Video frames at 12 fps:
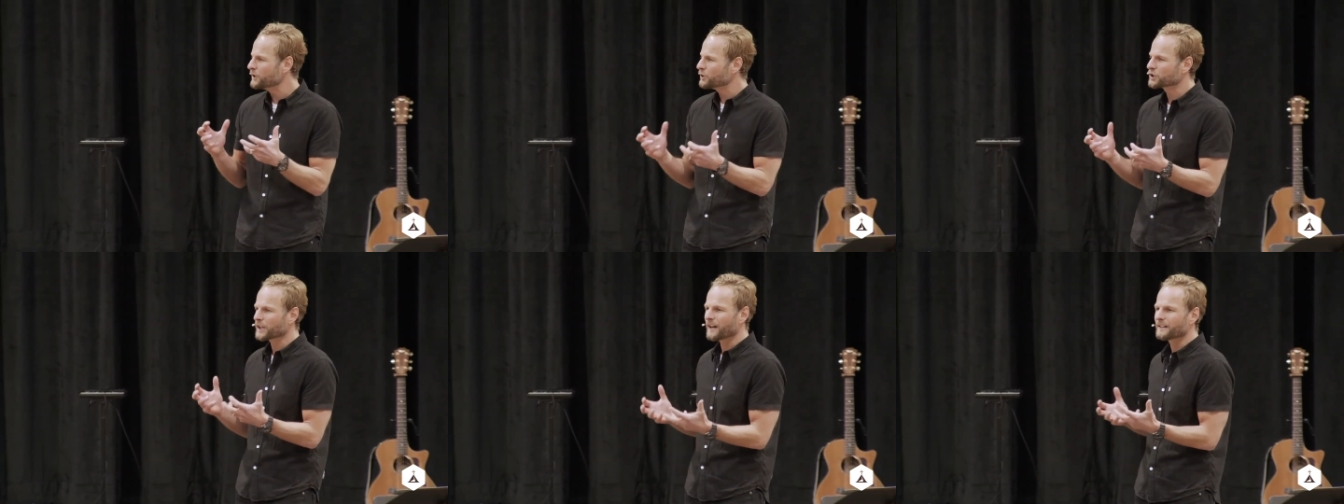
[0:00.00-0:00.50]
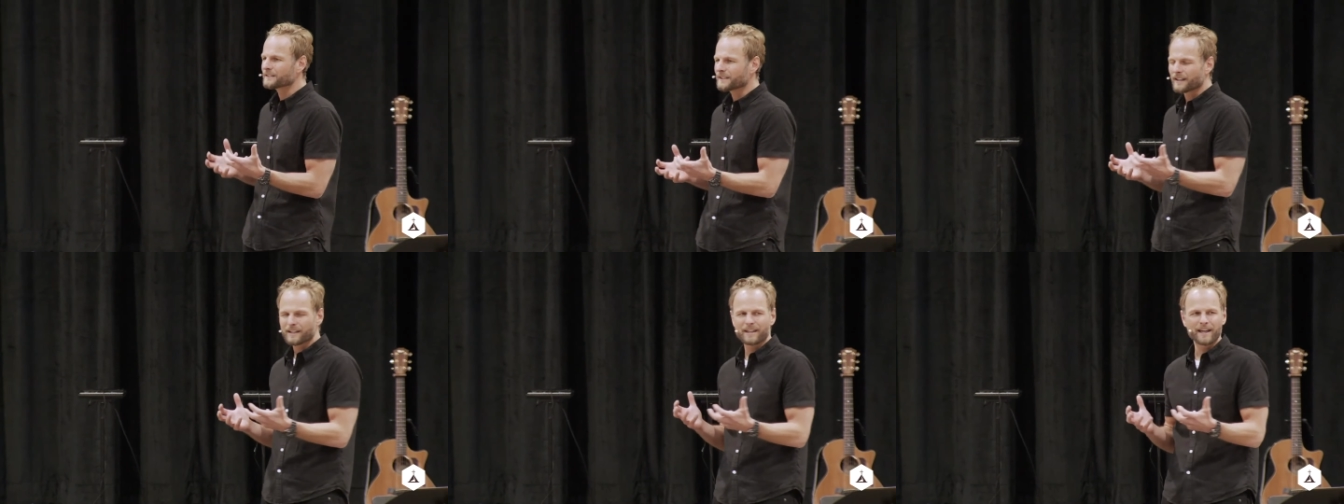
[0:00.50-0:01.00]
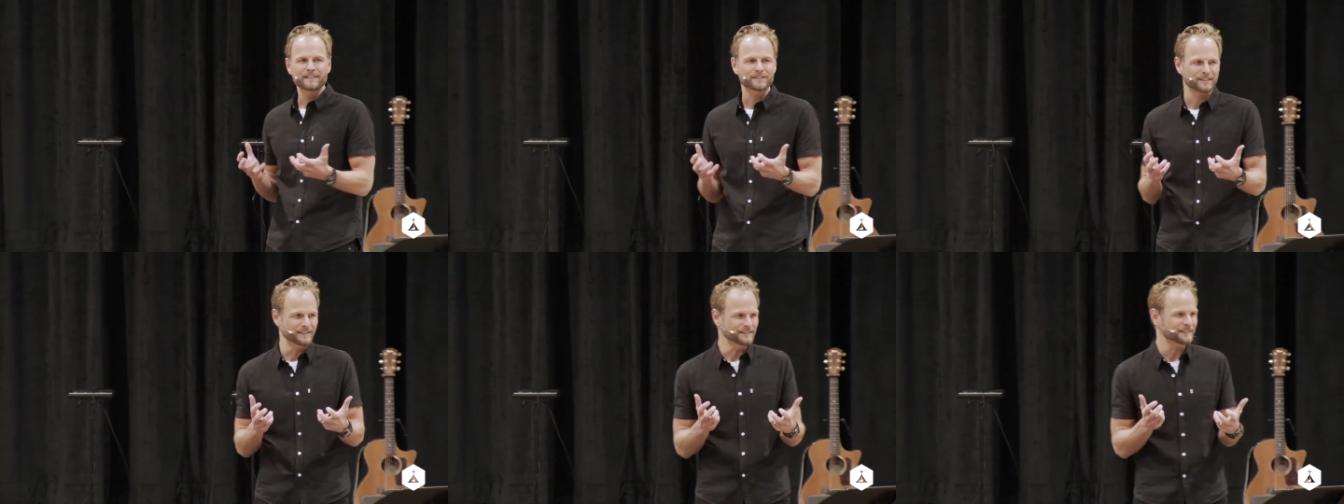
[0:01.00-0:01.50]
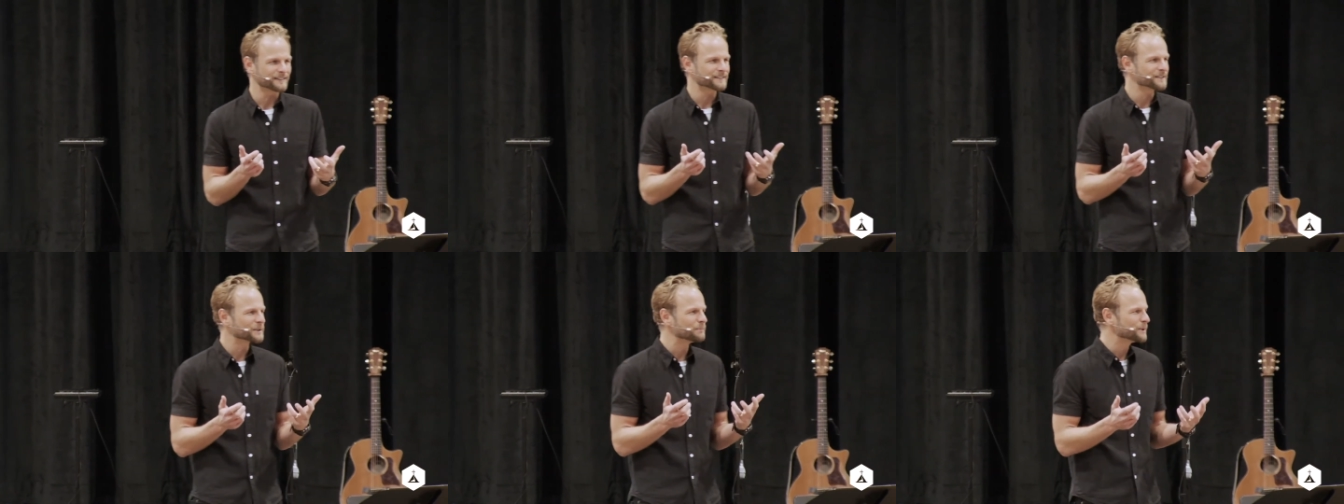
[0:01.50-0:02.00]
do child dedications,
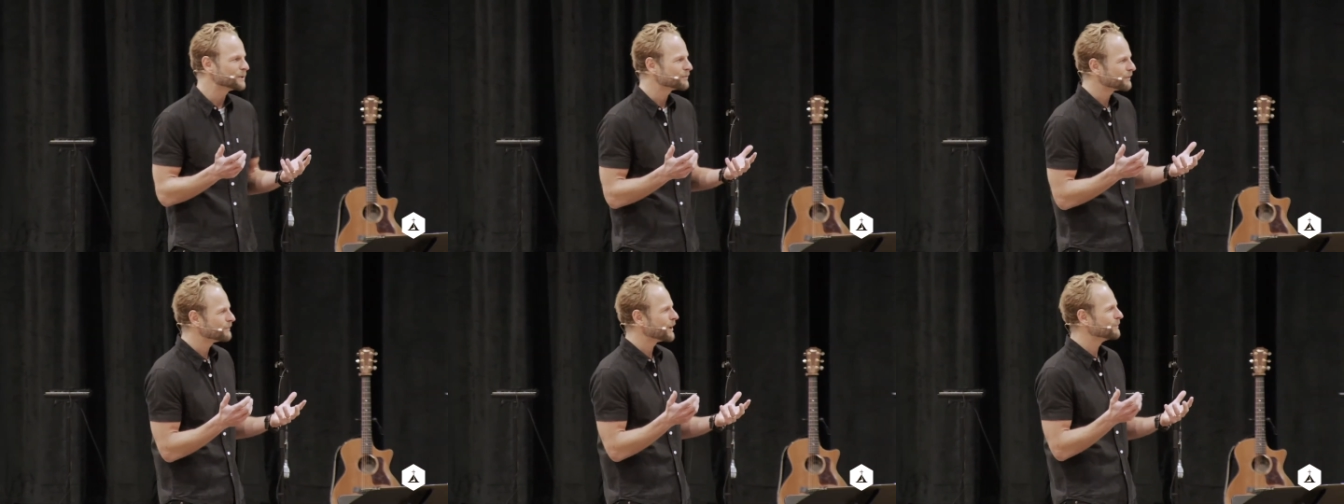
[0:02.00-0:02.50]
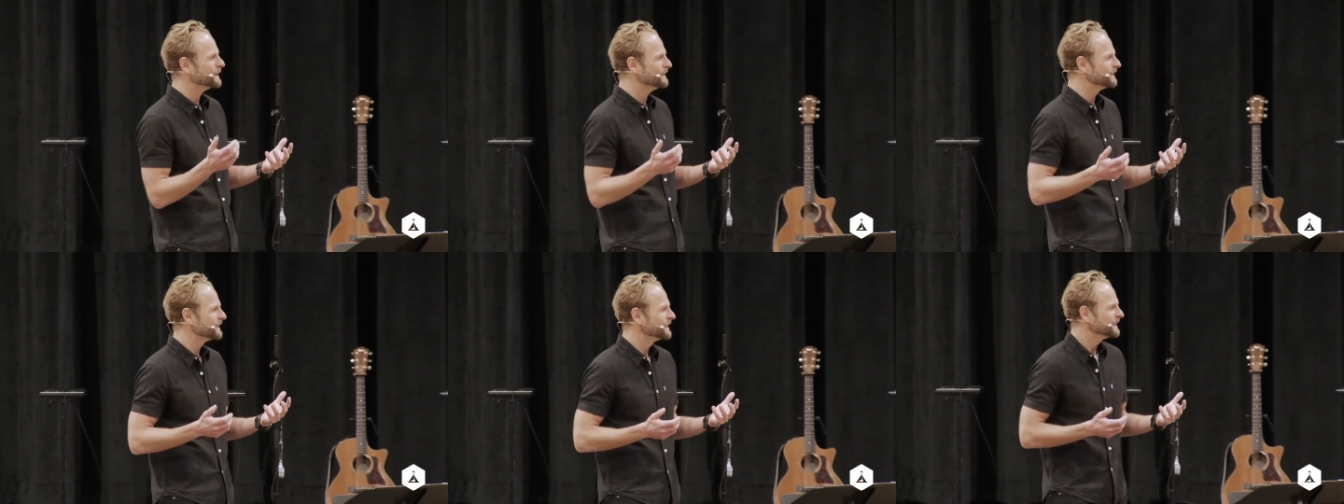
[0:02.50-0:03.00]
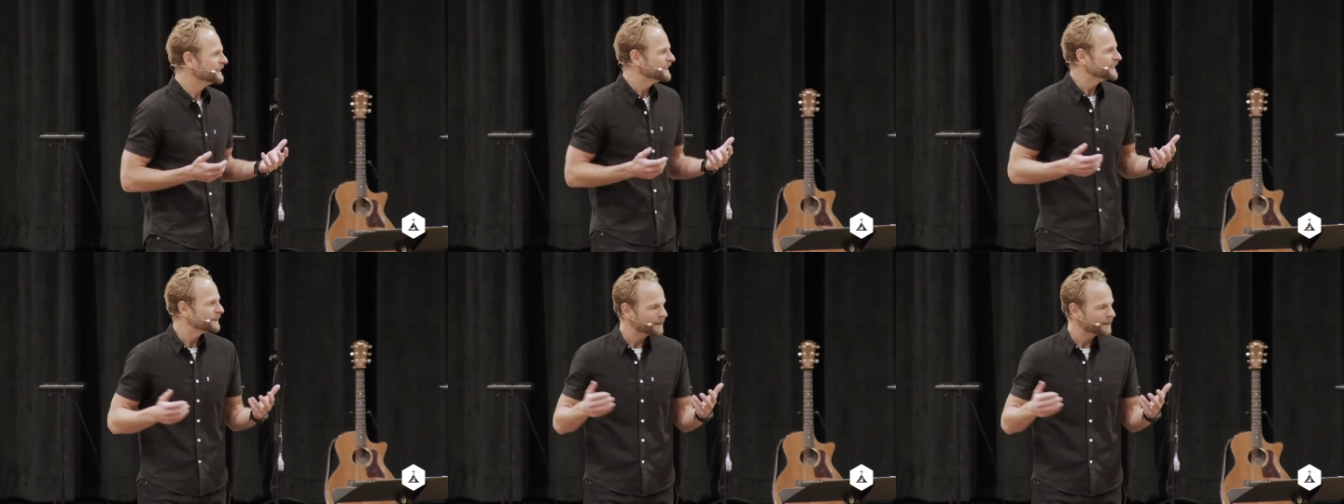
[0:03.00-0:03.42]
such a beautiful moment. We